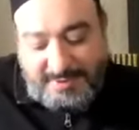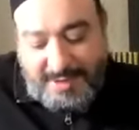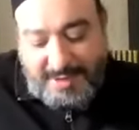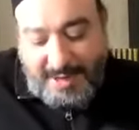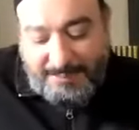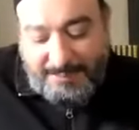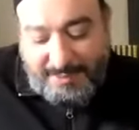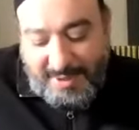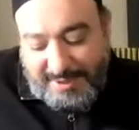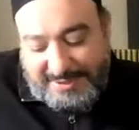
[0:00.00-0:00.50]

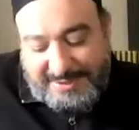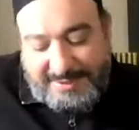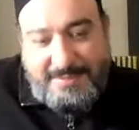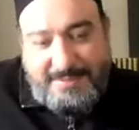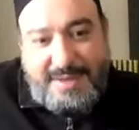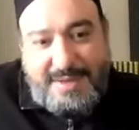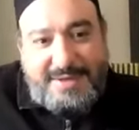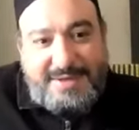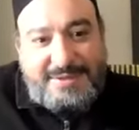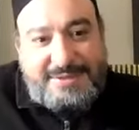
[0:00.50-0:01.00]

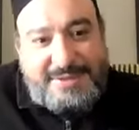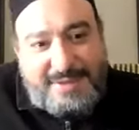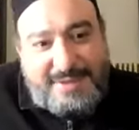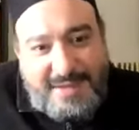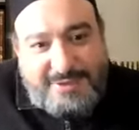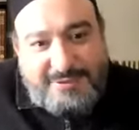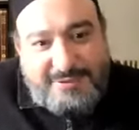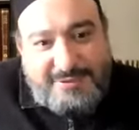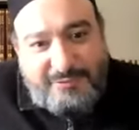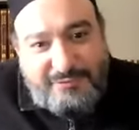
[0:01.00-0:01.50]
approximating
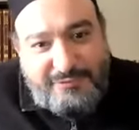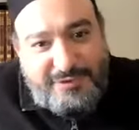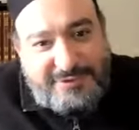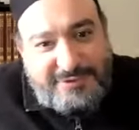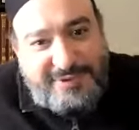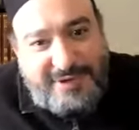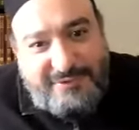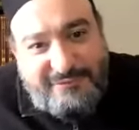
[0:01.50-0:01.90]
Zakatul Fitr